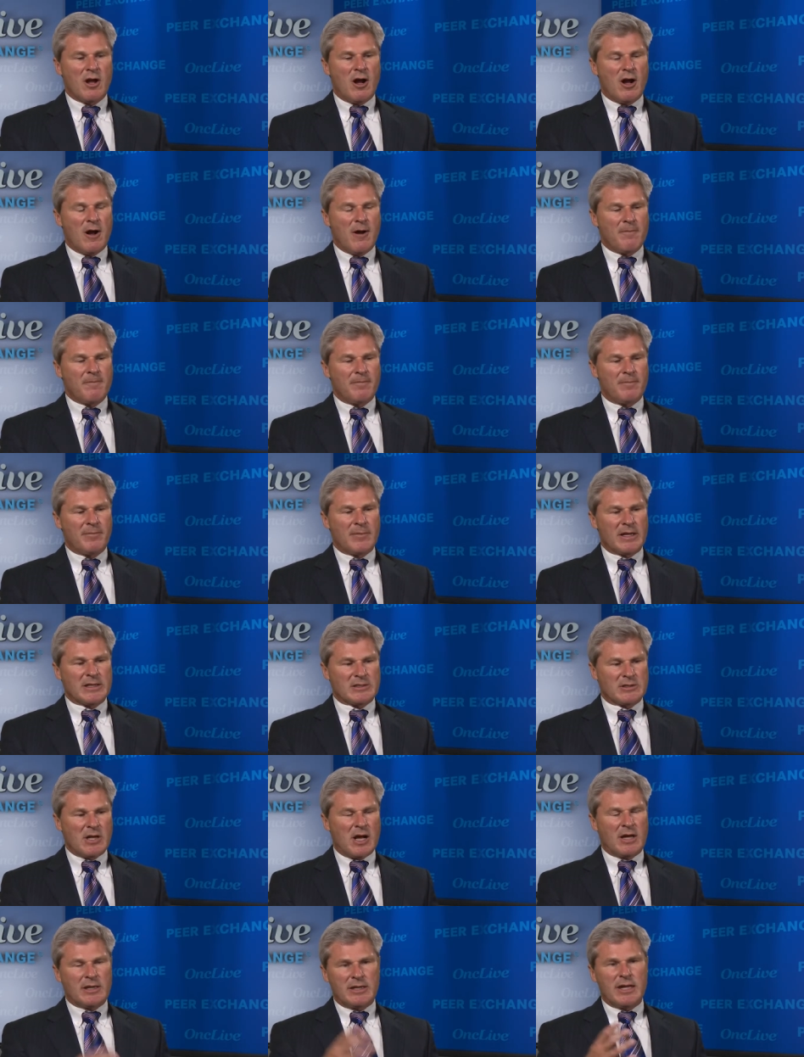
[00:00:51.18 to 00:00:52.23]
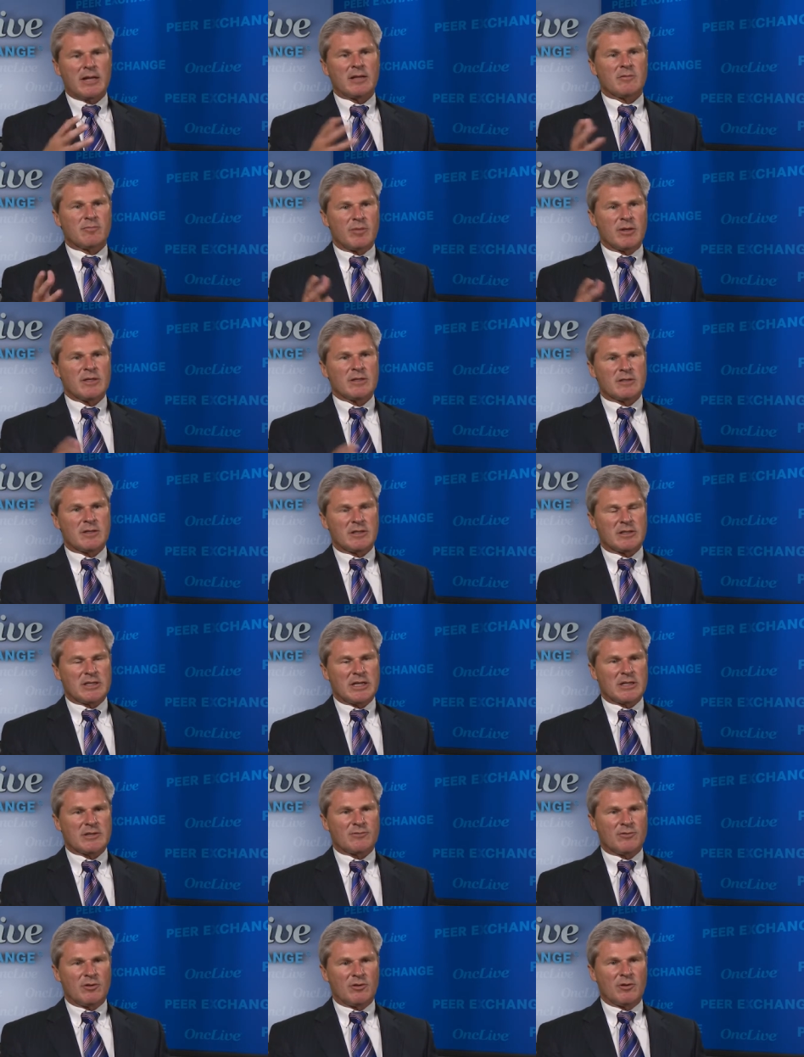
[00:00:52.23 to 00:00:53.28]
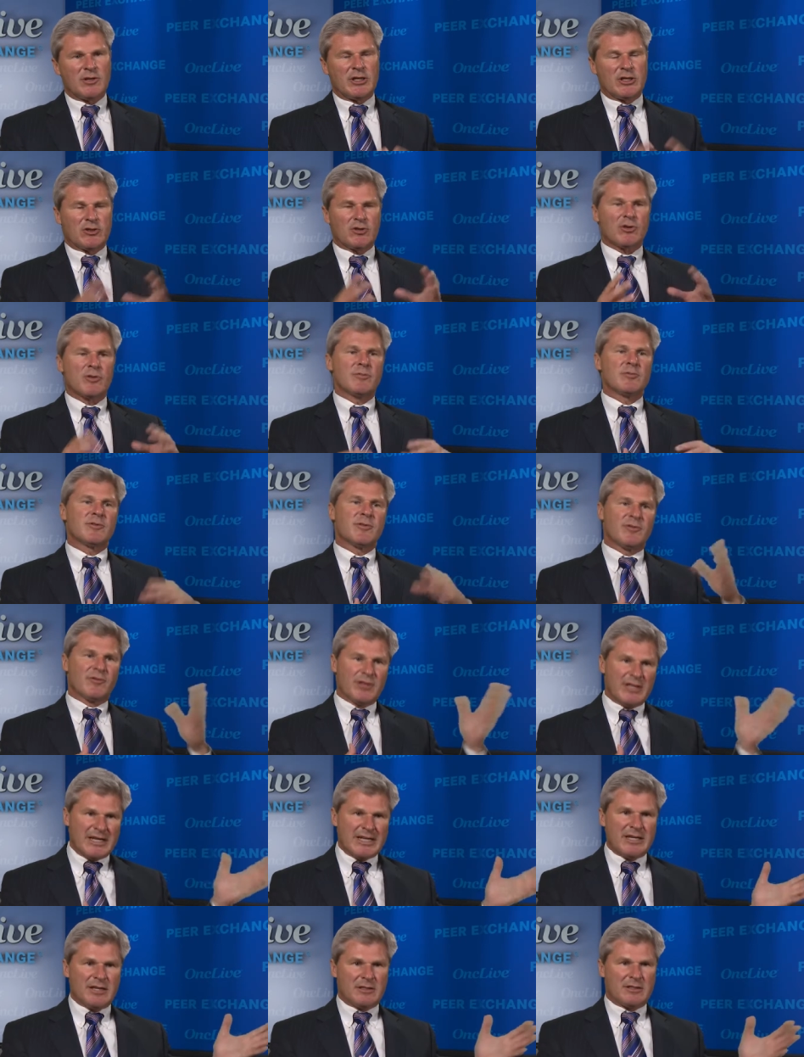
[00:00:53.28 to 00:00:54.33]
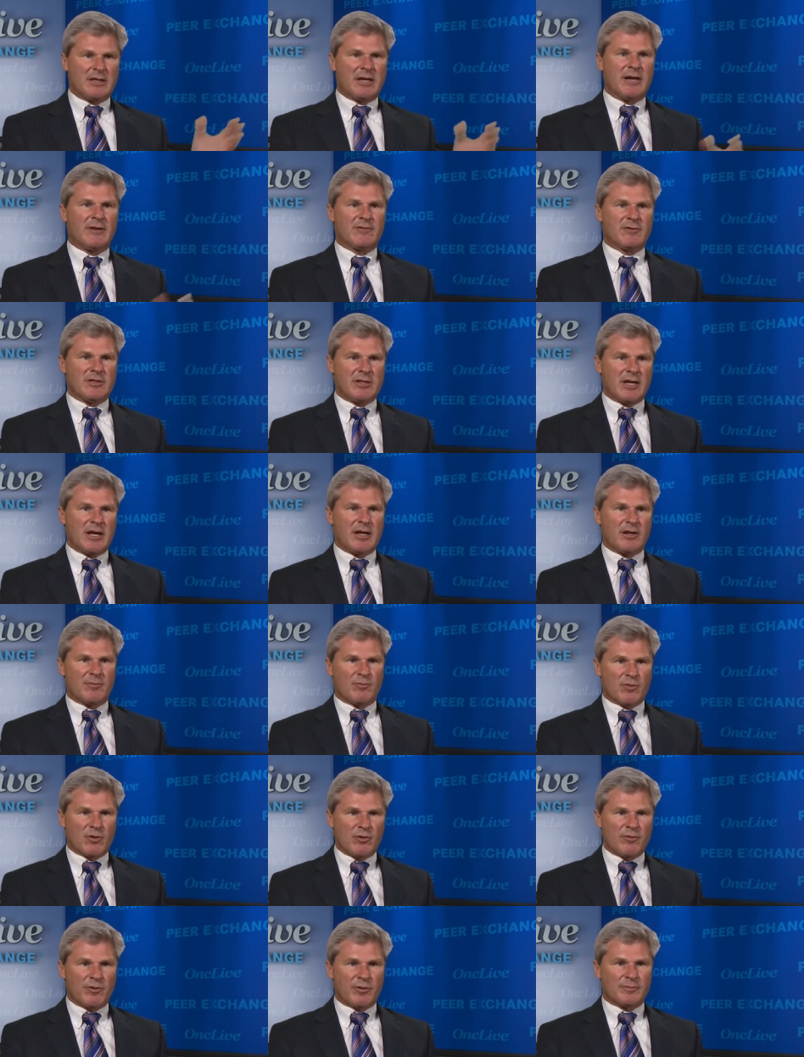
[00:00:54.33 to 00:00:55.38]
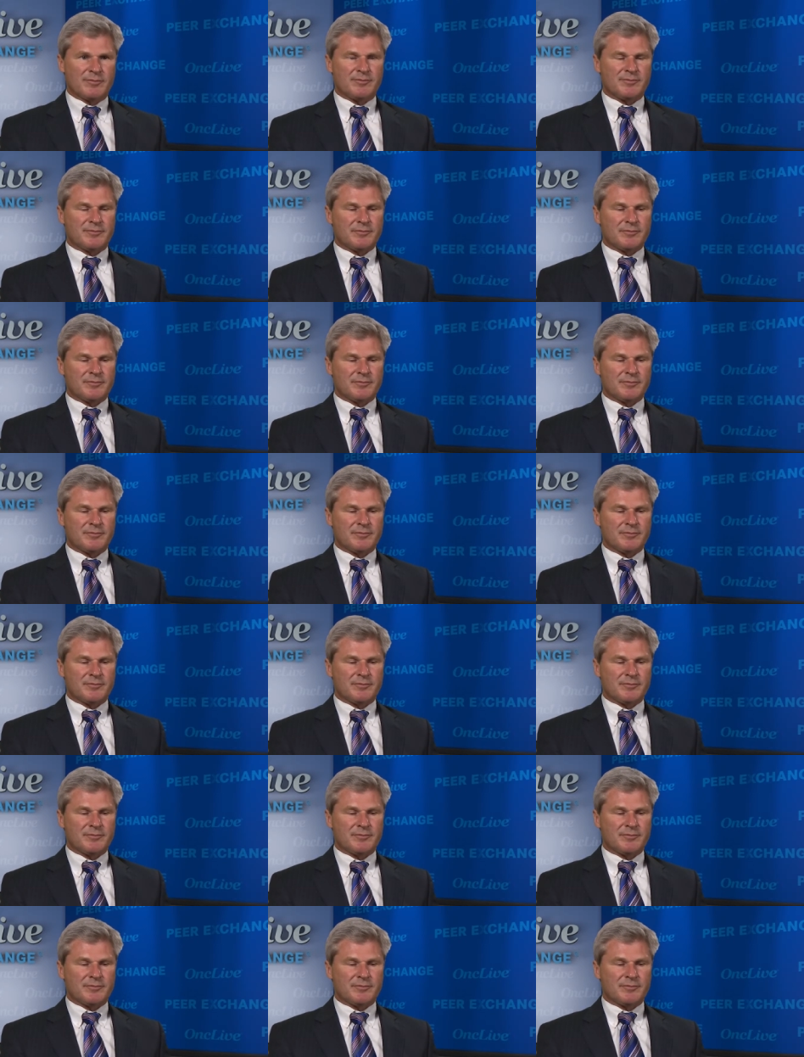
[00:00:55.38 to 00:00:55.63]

um, that's not yet been successful in terms of leading to FDA approval.